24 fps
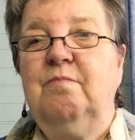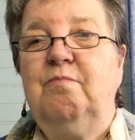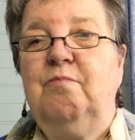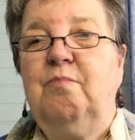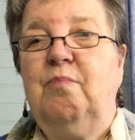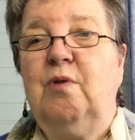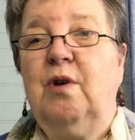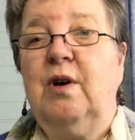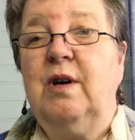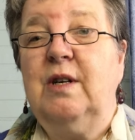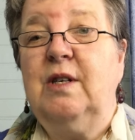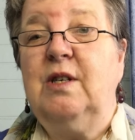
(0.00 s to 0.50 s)

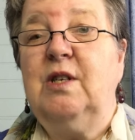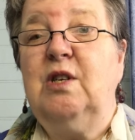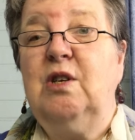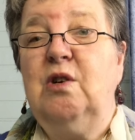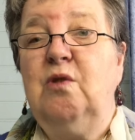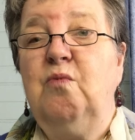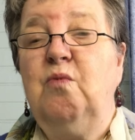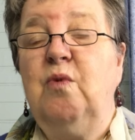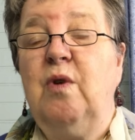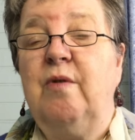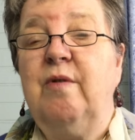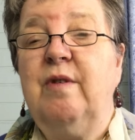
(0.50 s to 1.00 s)
brides
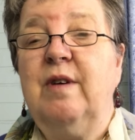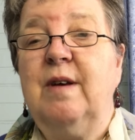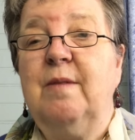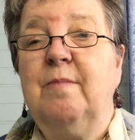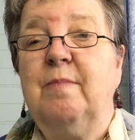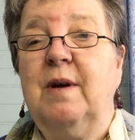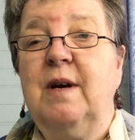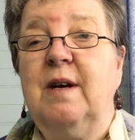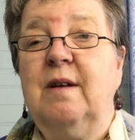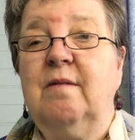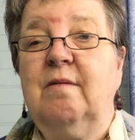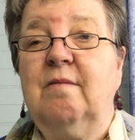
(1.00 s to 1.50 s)
do worry
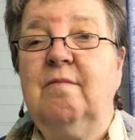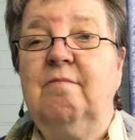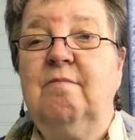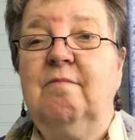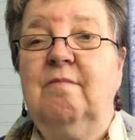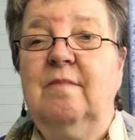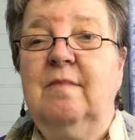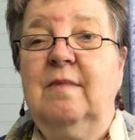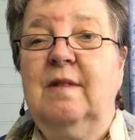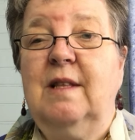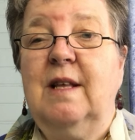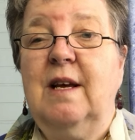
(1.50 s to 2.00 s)
about
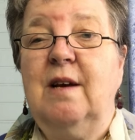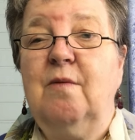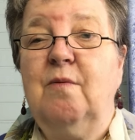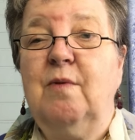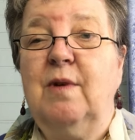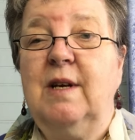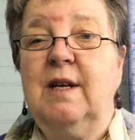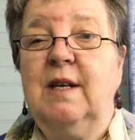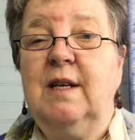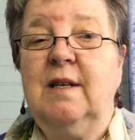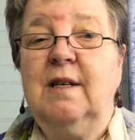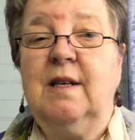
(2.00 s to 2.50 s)
their
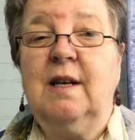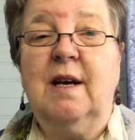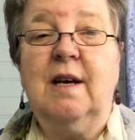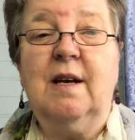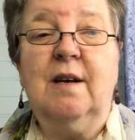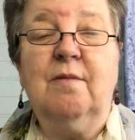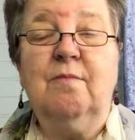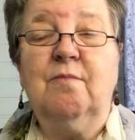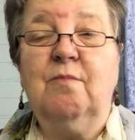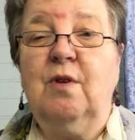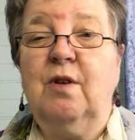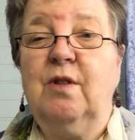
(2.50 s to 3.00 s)
wedding
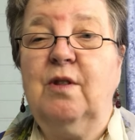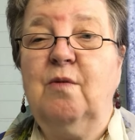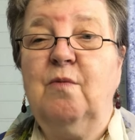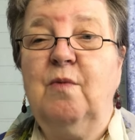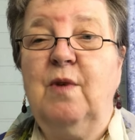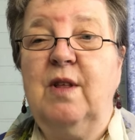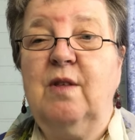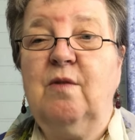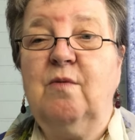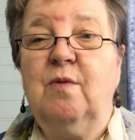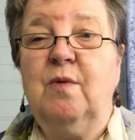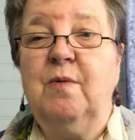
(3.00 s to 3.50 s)
day and what the
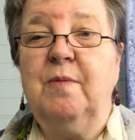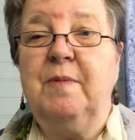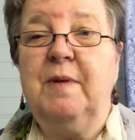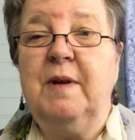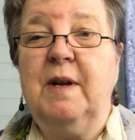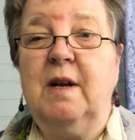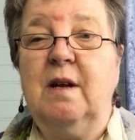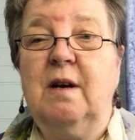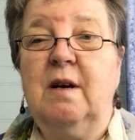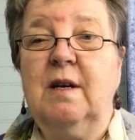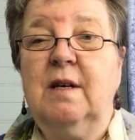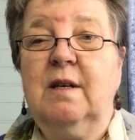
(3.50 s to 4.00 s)
weather will be
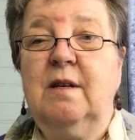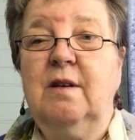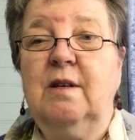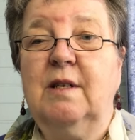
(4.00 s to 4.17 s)
like.